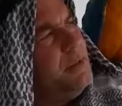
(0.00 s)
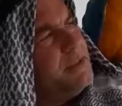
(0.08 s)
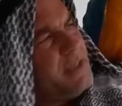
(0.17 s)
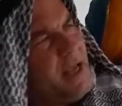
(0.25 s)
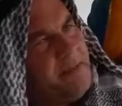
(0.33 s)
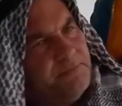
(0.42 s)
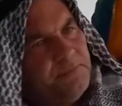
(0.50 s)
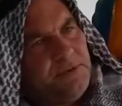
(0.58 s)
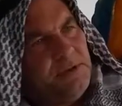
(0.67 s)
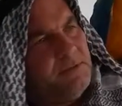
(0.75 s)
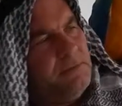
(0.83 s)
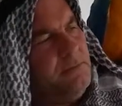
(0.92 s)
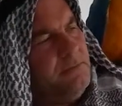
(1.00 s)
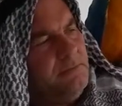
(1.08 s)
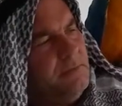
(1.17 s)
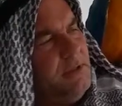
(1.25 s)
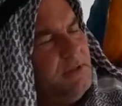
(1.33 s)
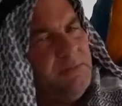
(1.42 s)
mishap
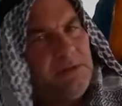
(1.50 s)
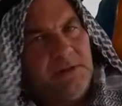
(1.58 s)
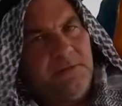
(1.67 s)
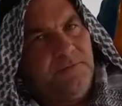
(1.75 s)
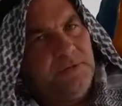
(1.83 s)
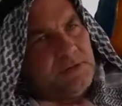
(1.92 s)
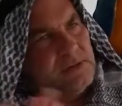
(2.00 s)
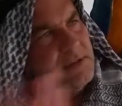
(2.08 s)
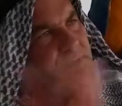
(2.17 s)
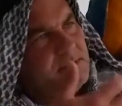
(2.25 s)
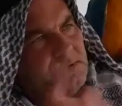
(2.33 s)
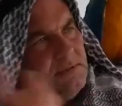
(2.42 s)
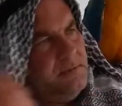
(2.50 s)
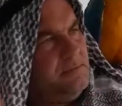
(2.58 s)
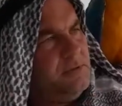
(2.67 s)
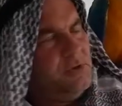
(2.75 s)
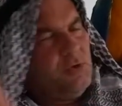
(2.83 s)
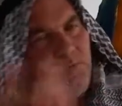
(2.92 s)
in the middle of this
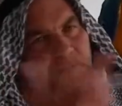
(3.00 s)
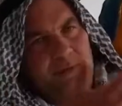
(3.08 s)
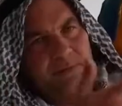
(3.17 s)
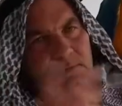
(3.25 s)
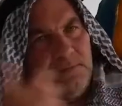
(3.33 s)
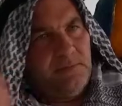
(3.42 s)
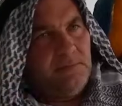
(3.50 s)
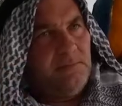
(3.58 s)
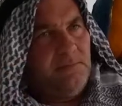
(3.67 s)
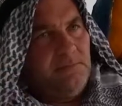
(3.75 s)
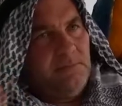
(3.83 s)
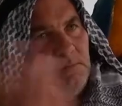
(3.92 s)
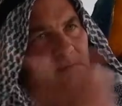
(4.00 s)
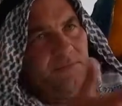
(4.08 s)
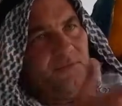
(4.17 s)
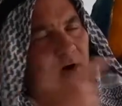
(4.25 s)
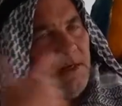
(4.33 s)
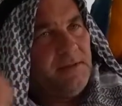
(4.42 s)
stupid
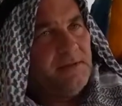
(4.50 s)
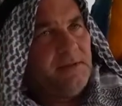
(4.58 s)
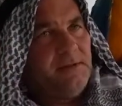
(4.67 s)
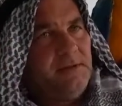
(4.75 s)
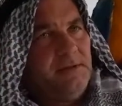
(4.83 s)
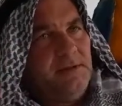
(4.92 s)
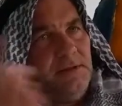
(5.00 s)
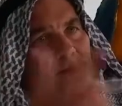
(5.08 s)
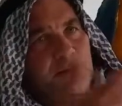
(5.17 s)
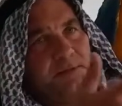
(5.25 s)
fight and